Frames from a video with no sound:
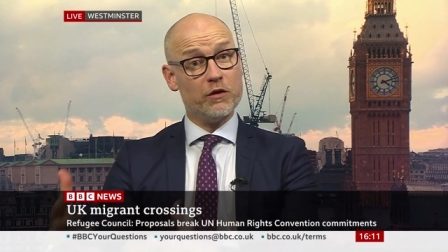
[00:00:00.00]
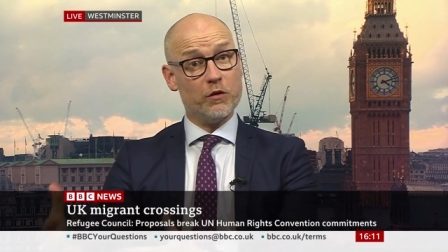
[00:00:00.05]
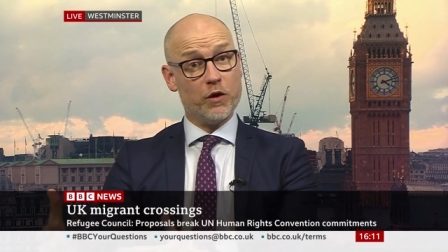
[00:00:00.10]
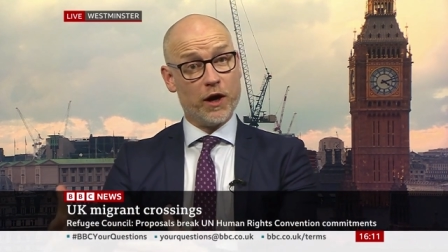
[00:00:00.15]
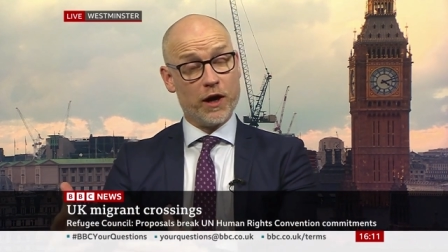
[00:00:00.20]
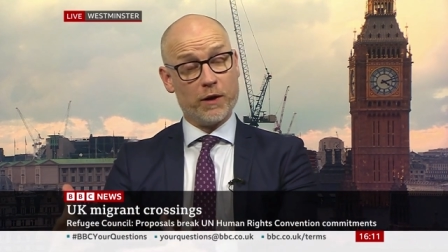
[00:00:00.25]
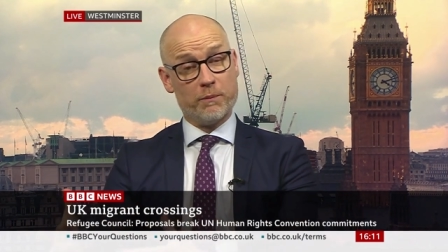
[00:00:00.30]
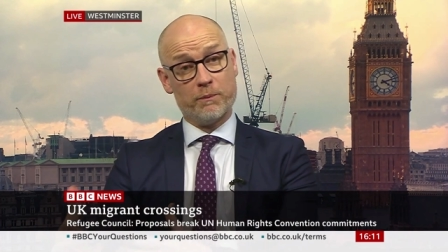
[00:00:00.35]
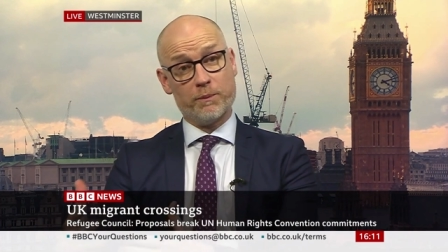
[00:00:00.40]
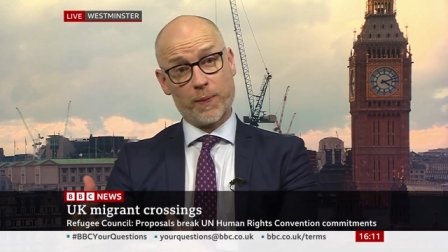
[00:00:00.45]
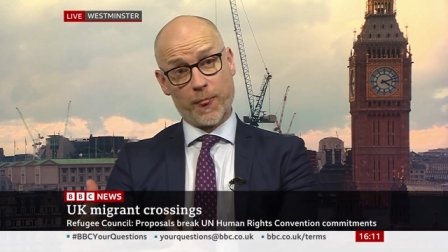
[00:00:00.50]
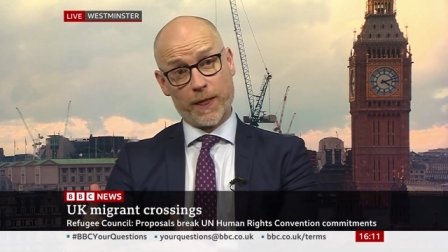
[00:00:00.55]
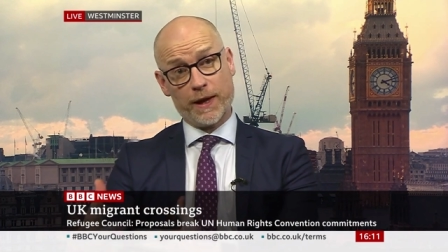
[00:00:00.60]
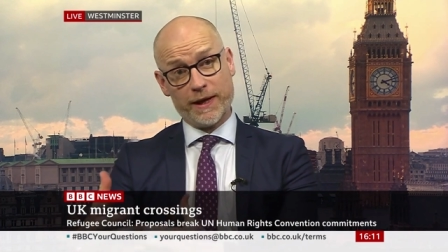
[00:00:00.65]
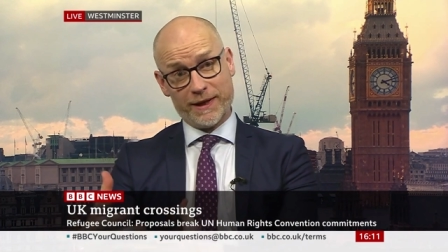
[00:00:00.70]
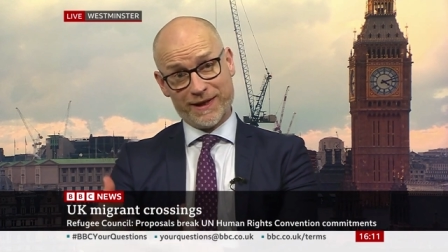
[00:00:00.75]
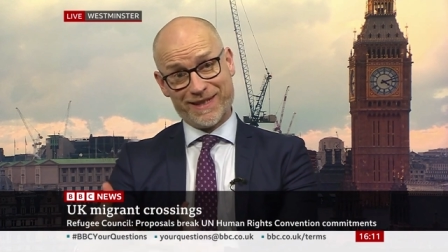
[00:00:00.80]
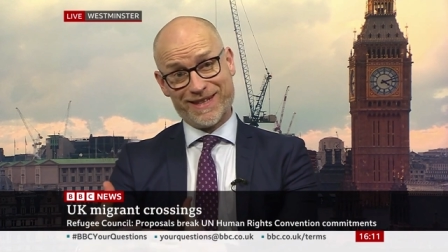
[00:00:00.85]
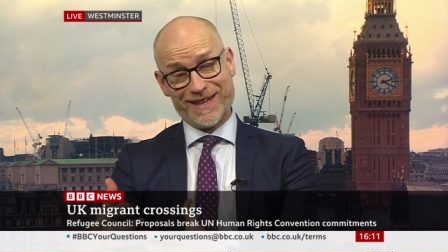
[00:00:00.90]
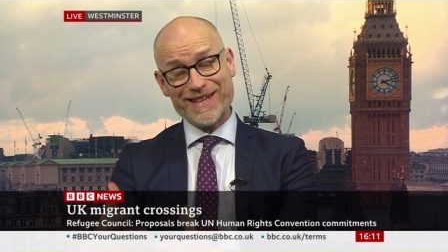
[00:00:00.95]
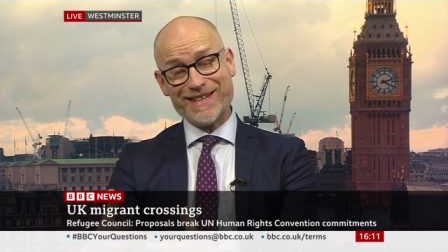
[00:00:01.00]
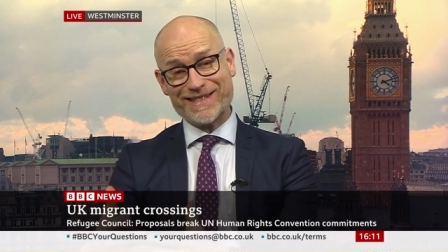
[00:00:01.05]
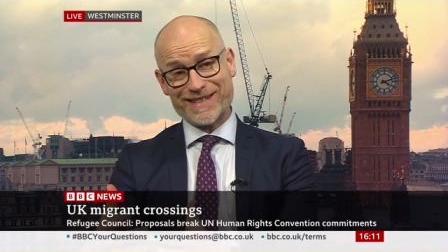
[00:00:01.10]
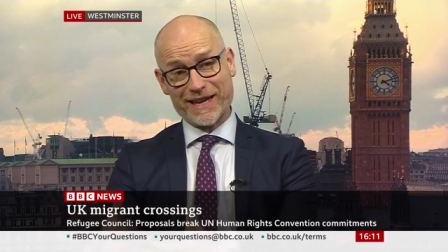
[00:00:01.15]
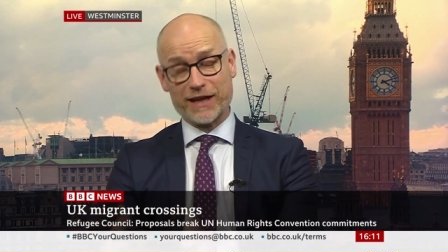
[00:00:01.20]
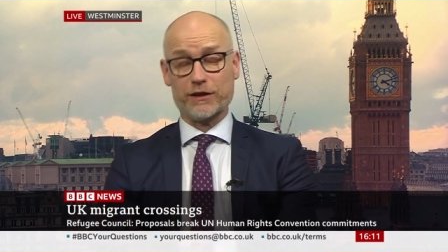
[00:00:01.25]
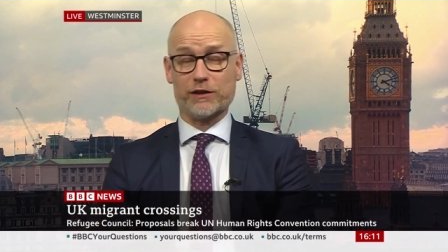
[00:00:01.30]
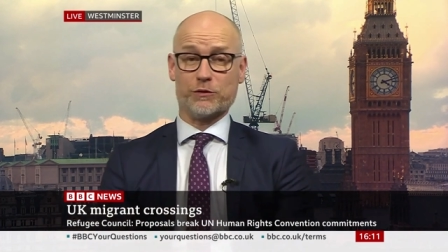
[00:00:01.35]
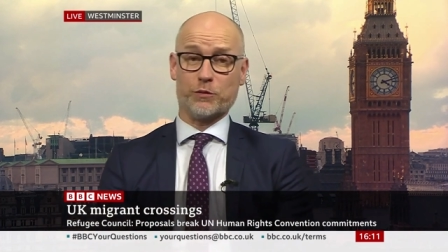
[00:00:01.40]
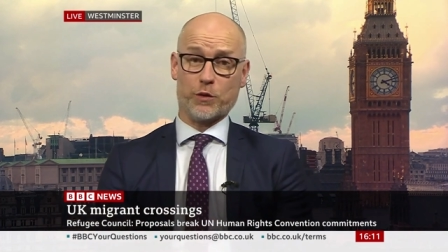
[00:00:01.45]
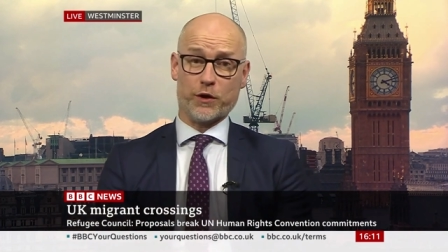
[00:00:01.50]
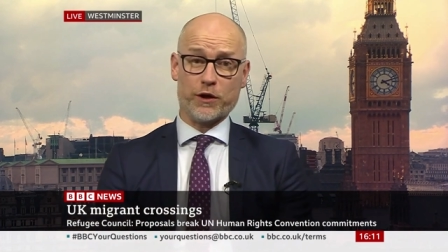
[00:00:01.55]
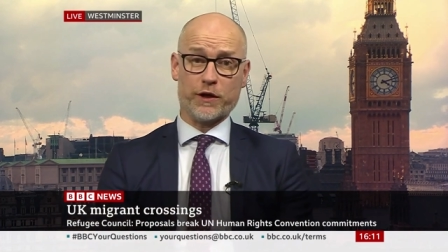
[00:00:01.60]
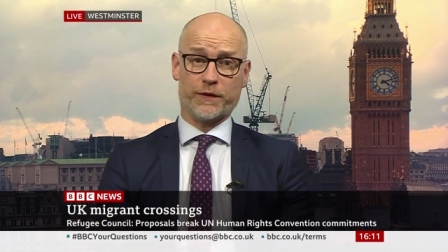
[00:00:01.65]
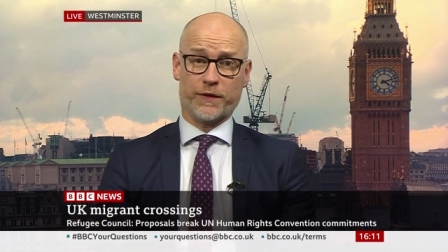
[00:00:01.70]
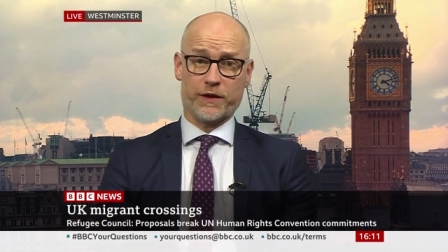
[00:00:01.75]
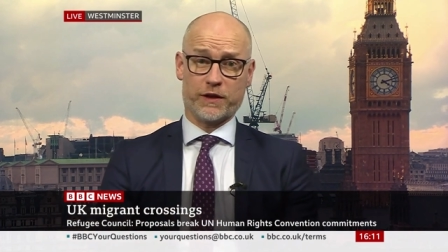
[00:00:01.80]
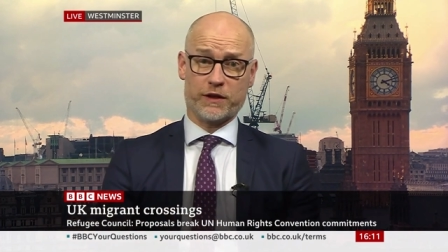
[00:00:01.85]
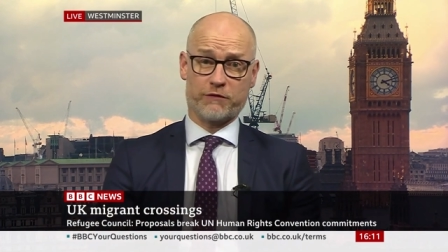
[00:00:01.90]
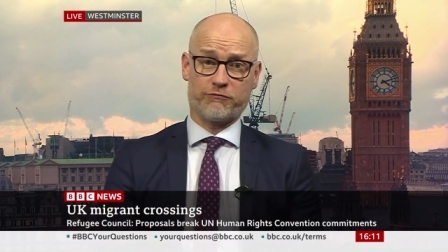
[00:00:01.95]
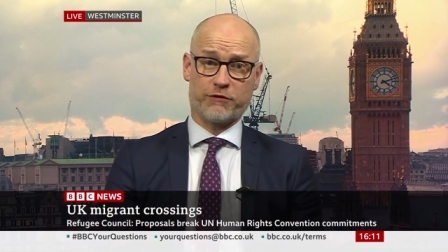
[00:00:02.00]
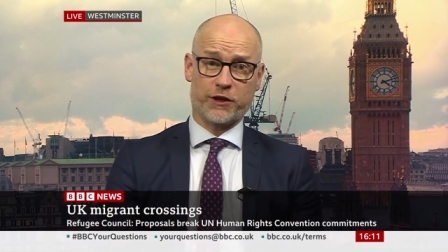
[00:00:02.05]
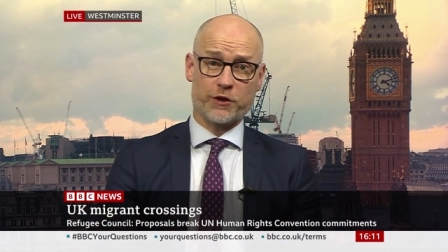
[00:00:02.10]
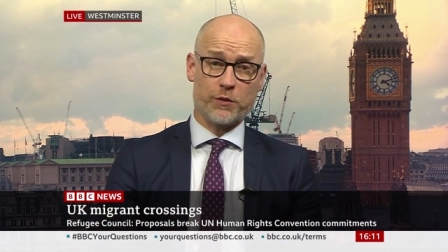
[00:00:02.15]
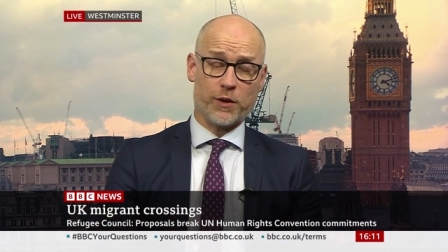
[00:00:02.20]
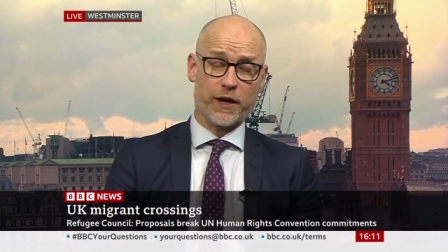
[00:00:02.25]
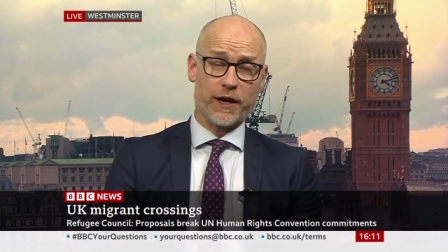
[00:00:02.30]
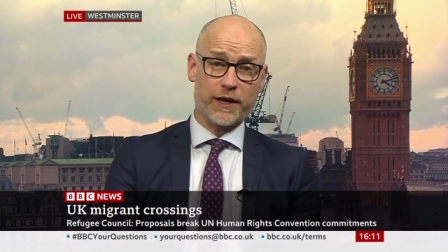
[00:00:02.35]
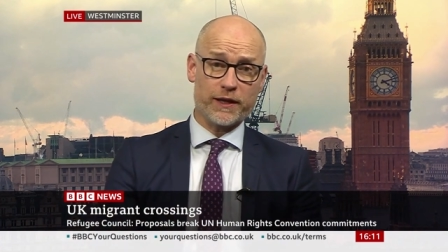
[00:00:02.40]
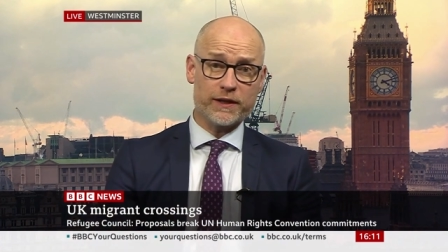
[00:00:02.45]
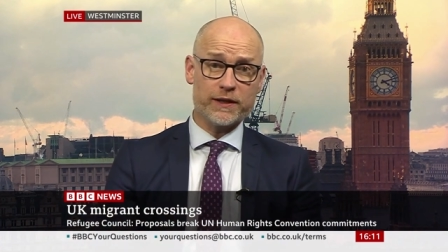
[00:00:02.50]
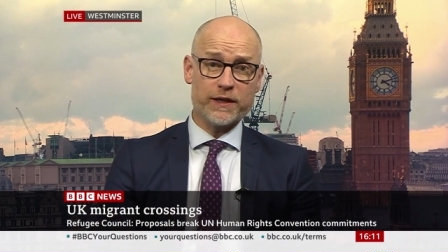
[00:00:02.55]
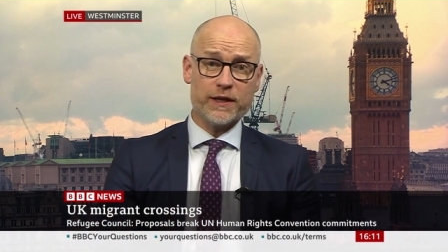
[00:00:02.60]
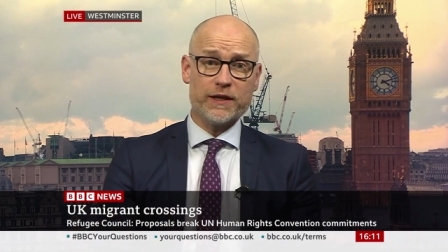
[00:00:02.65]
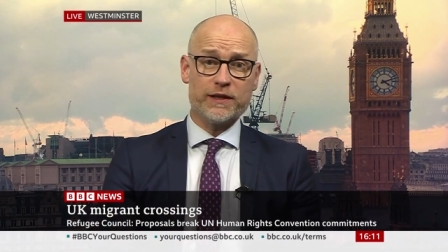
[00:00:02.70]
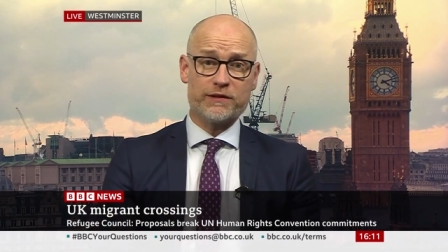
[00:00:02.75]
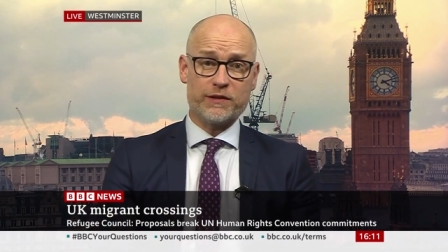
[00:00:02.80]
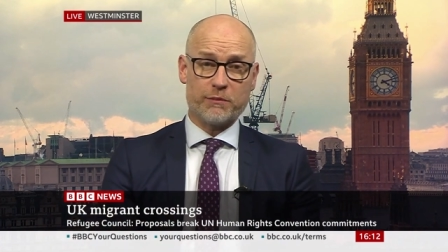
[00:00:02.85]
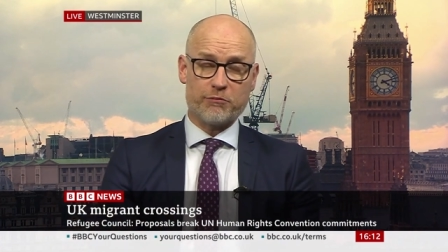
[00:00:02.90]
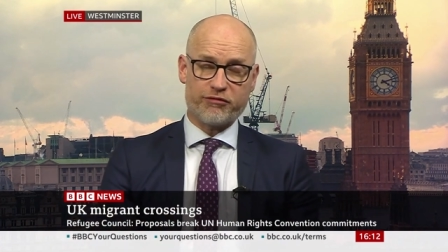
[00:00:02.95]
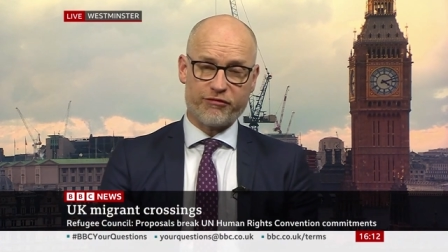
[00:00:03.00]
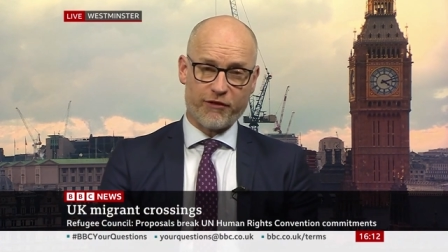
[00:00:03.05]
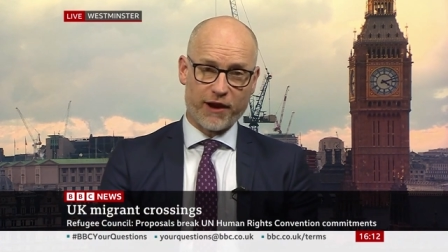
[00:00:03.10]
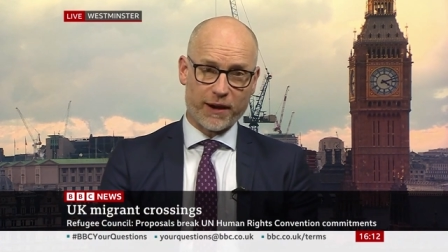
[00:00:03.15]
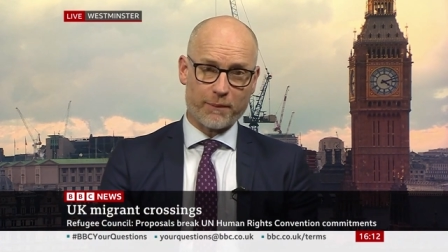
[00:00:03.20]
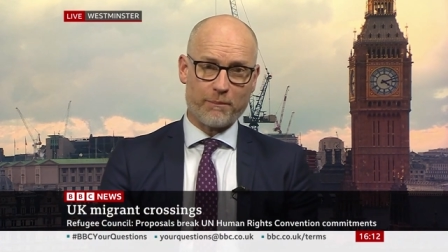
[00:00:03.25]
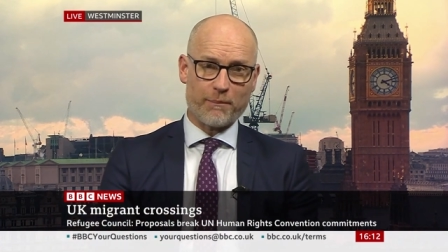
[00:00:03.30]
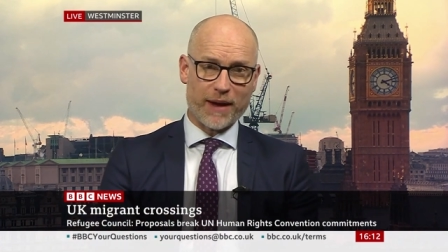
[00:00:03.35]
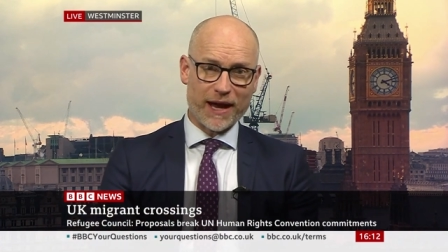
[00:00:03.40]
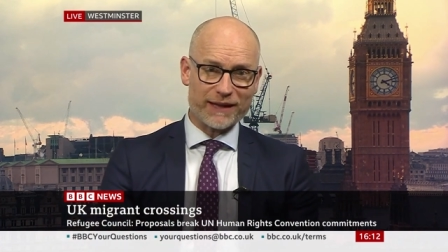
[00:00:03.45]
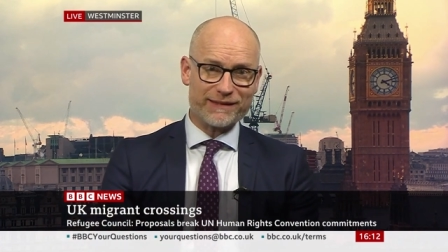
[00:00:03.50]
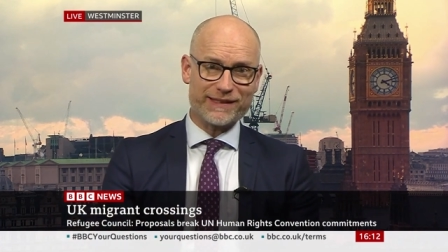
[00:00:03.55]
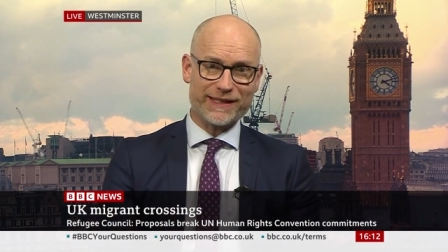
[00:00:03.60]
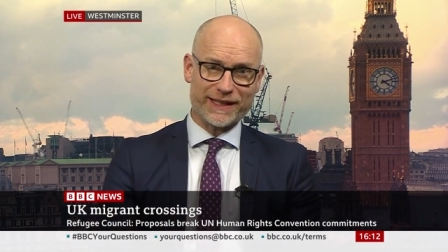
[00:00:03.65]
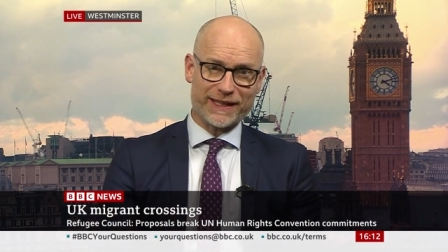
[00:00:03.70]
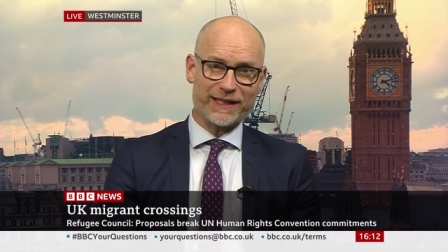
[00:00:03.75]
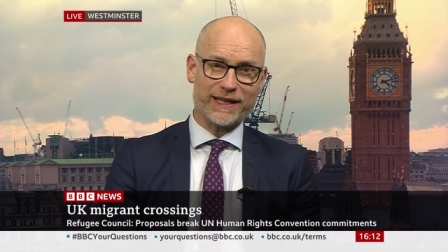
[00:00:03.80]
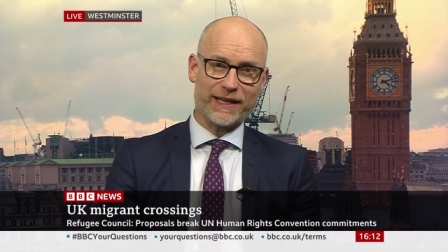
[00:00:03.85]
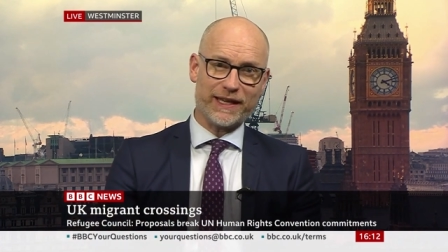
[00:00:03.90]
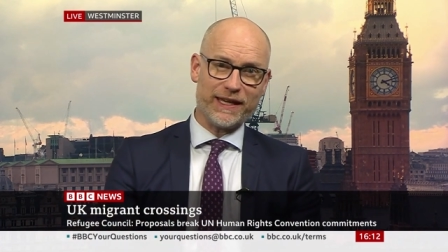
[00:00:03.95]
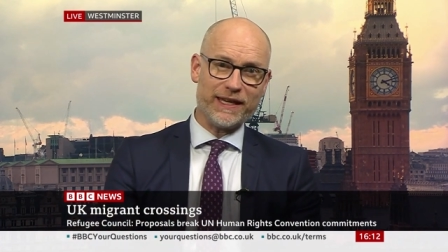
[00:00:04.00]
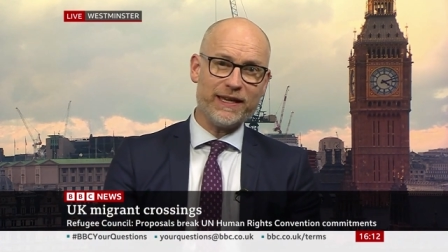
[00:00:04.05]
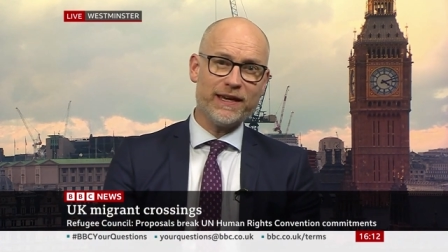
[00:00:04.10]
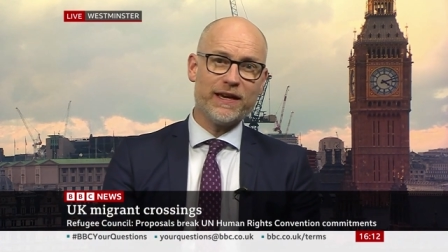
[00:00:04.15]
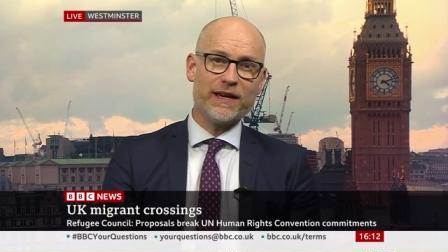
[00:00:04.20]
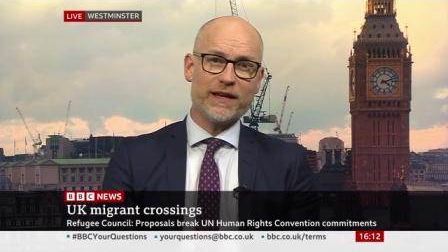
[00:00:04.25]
um, detailed work that is required to pragmatically,